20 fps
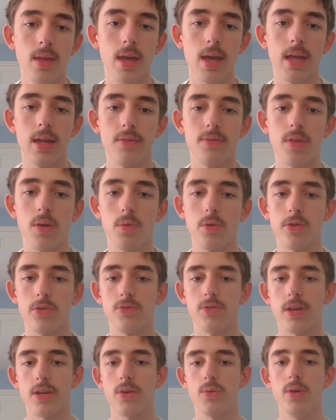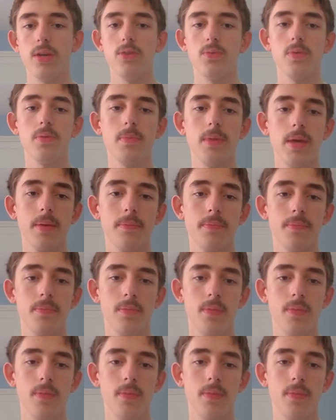And if they want to trade queens with me,